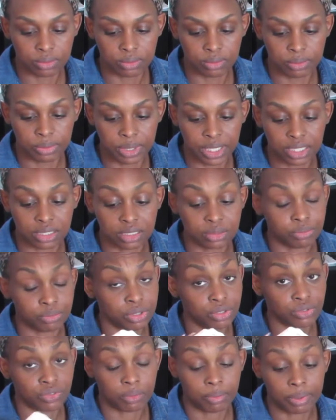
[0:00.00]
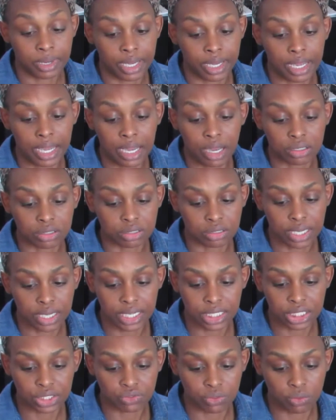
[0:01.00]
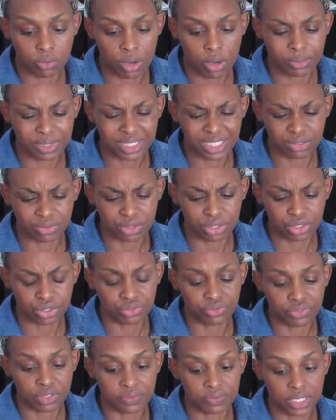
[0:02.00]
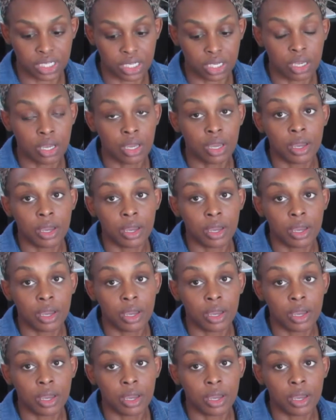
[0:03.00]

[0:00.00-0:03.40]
But beautiful pot. I also got this from Walmart. I think it was $2.50.